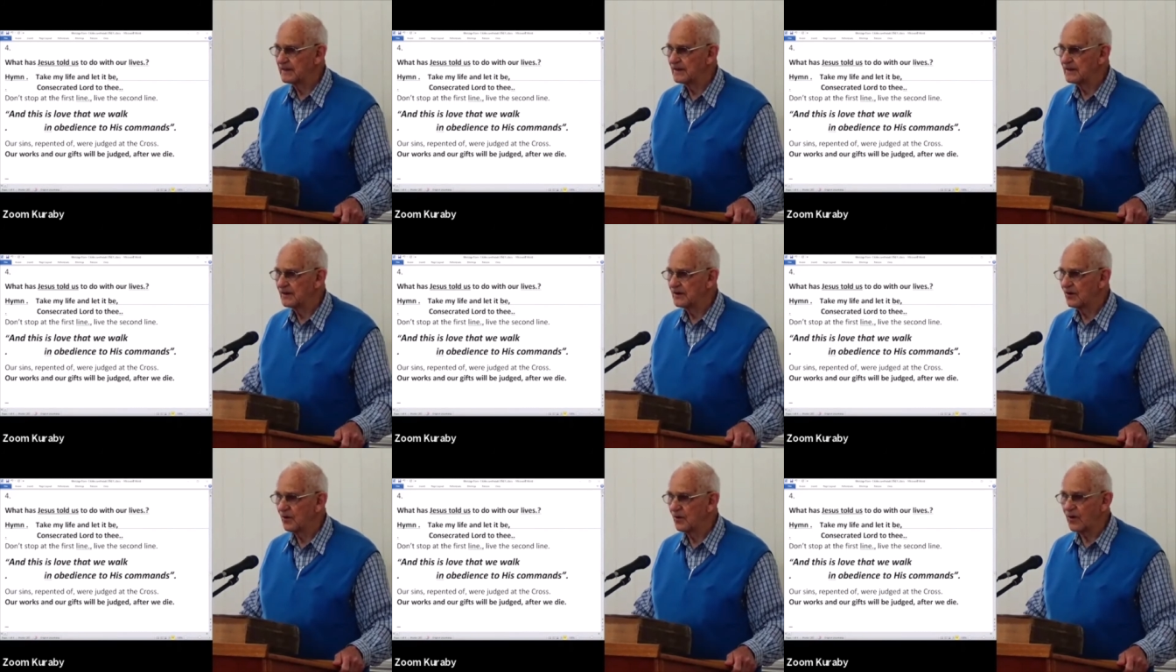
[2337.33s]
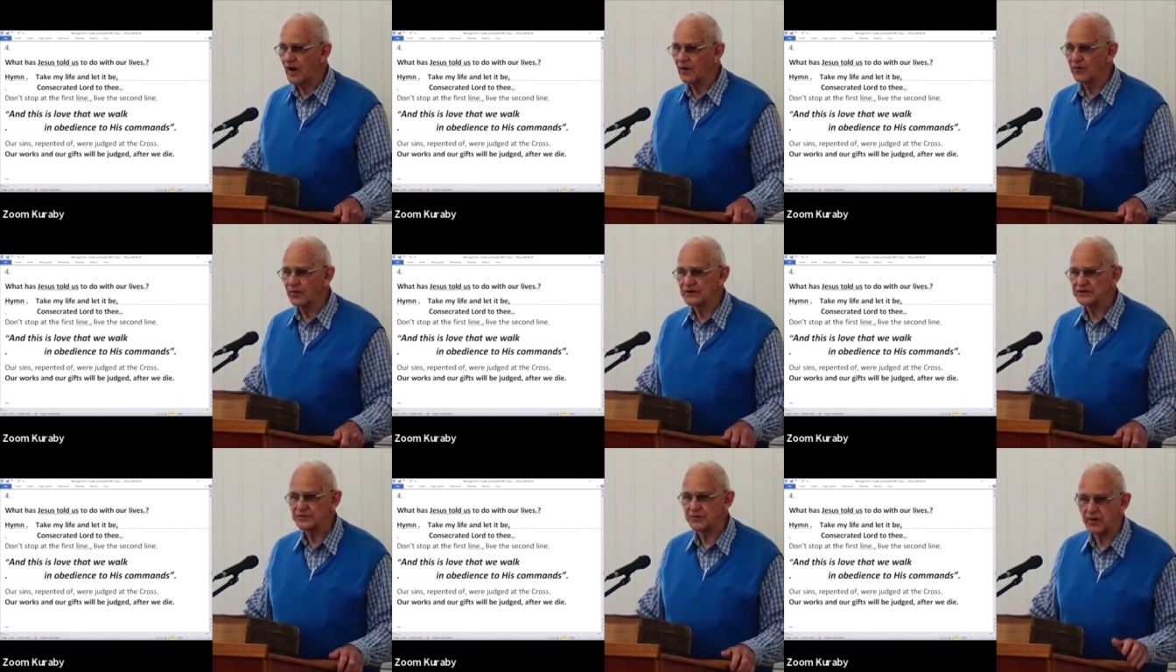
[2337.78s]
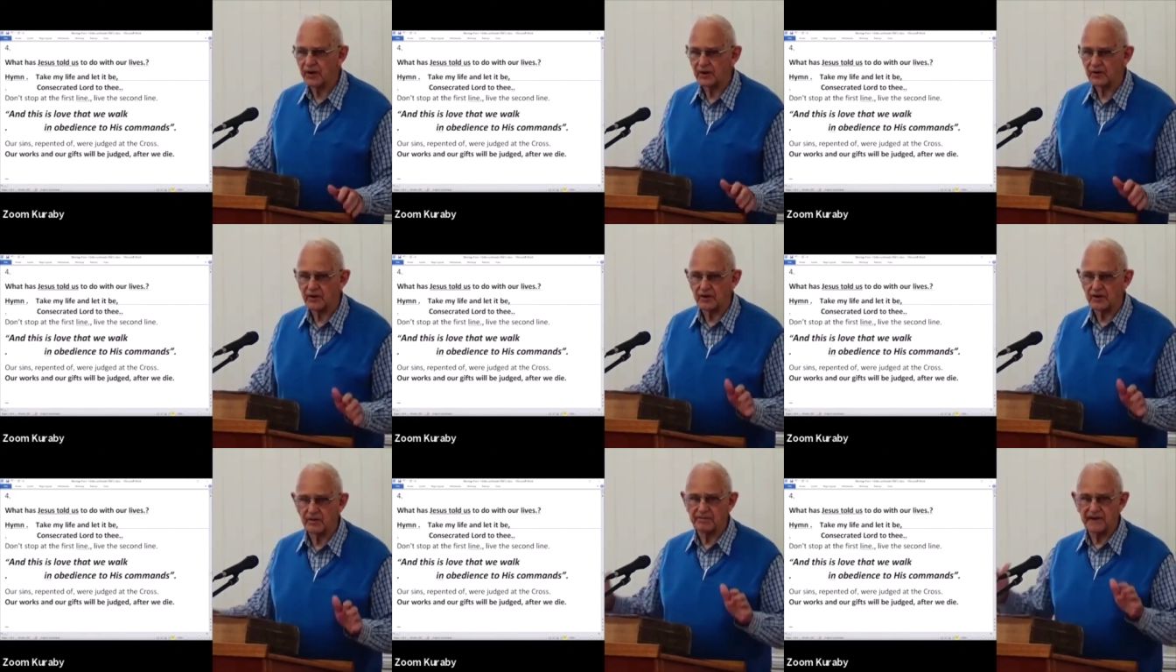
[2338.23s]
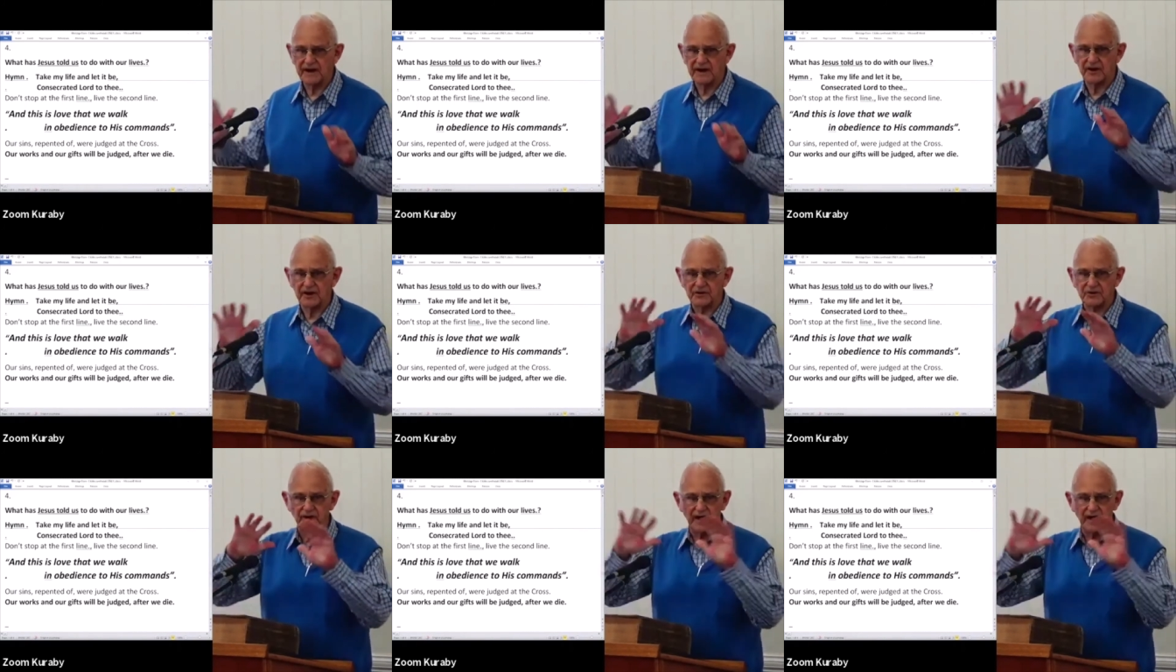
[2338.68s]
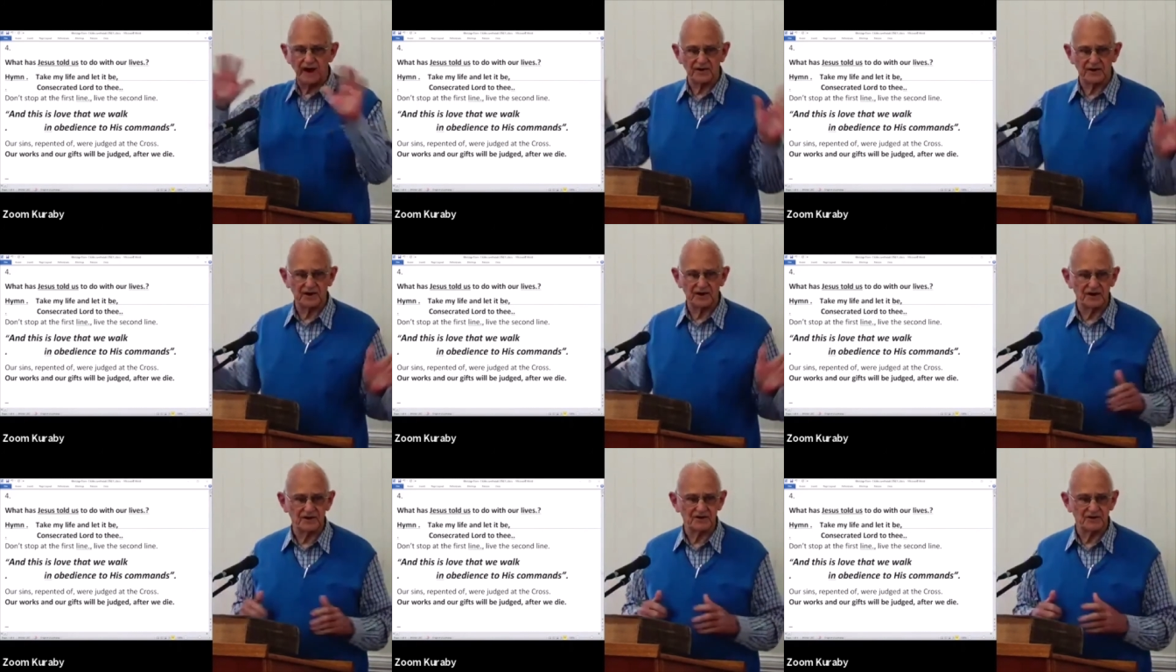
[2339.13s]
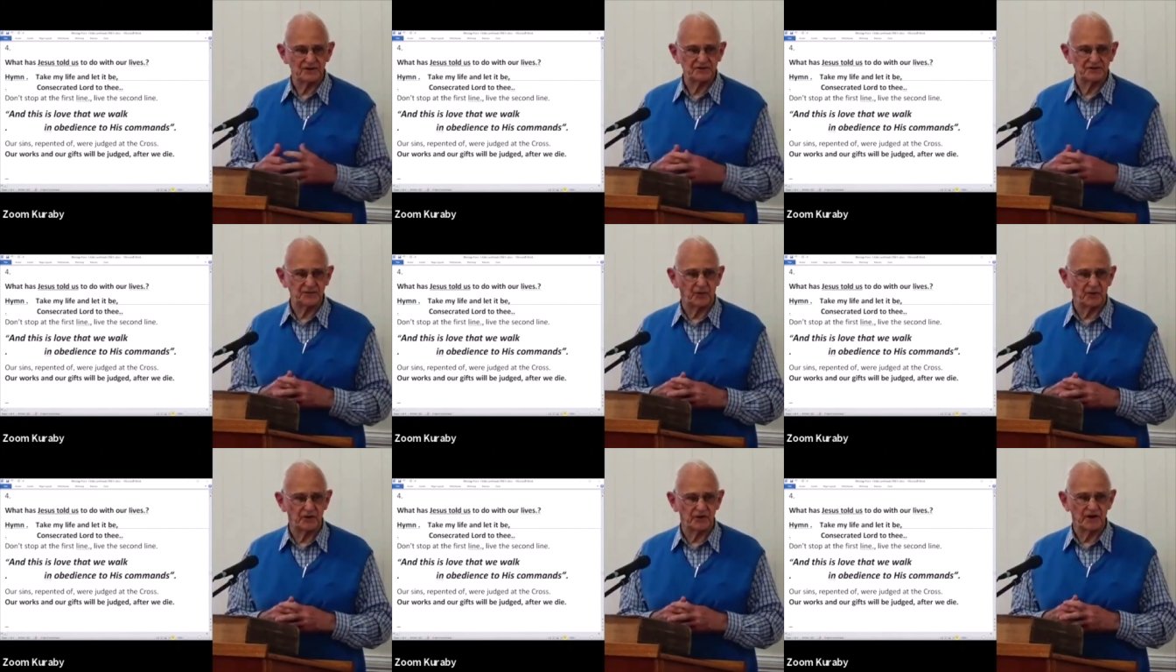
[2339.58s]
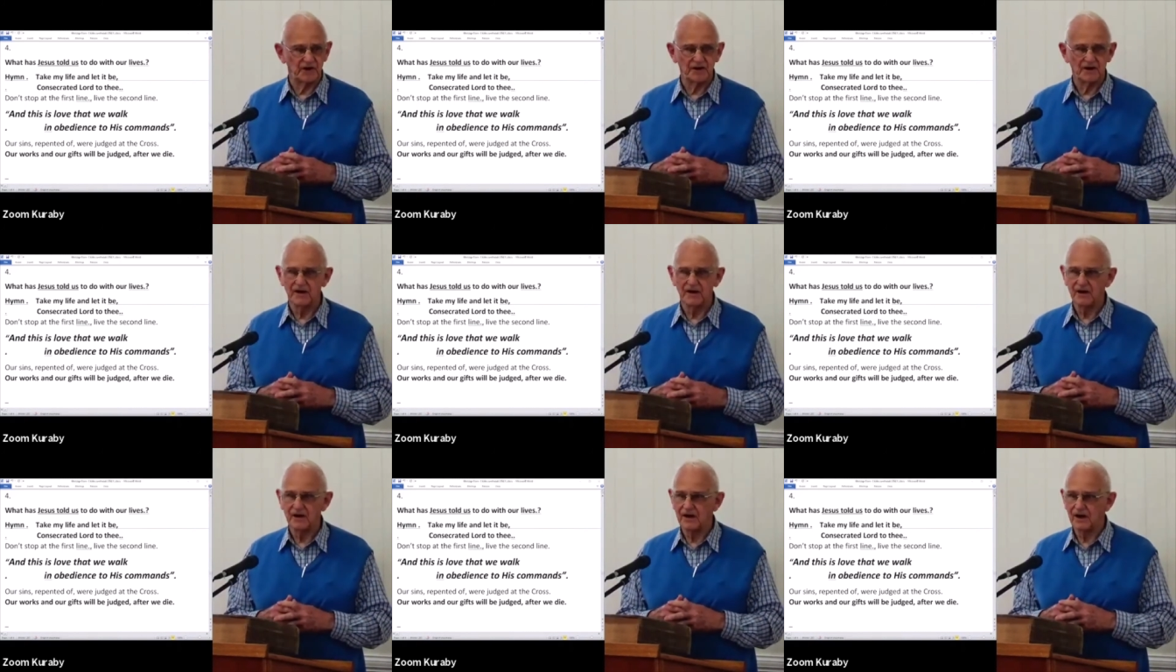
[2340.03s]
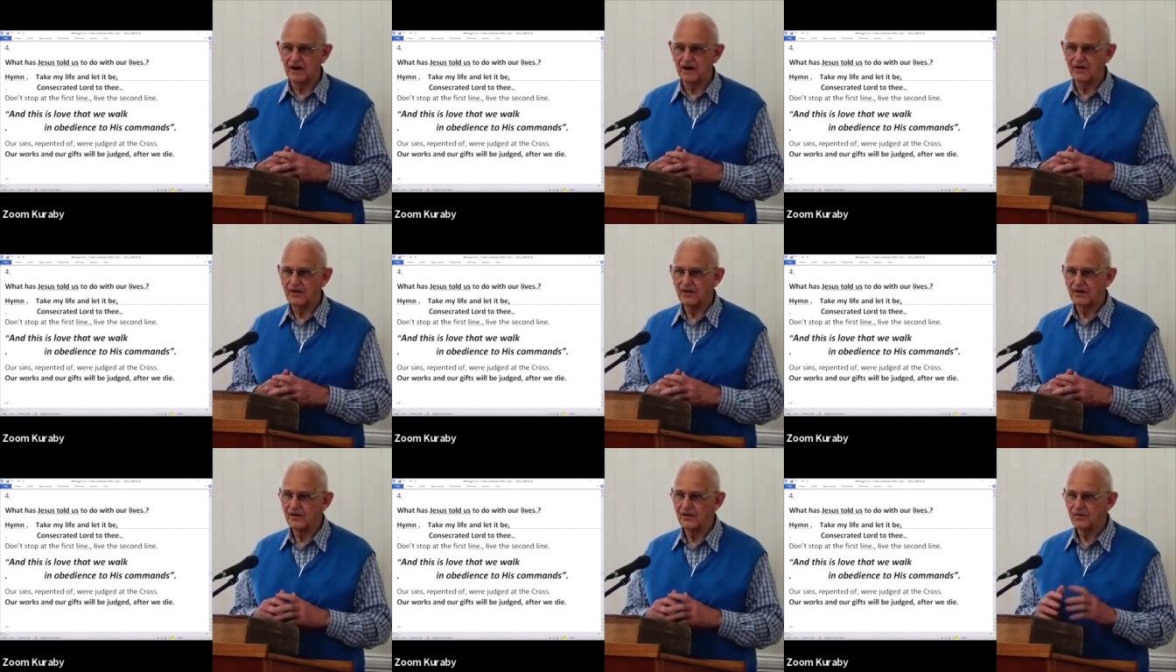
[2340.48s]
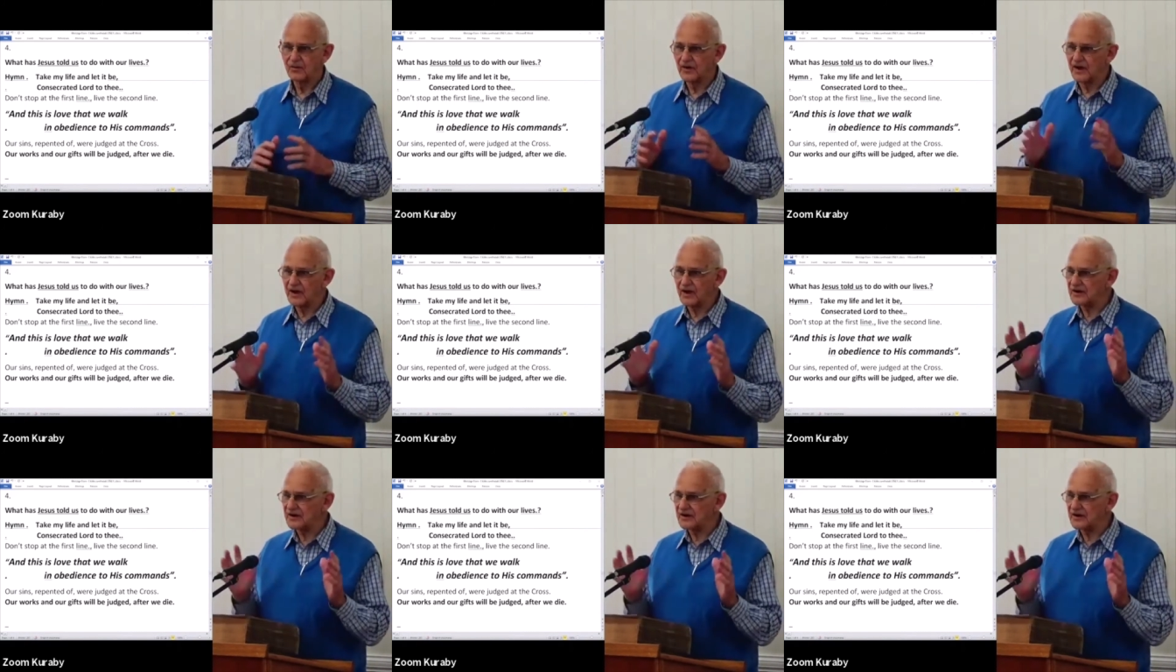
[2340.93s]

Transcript: Oh, I wish we were a bigger crowd here this morning. We're going to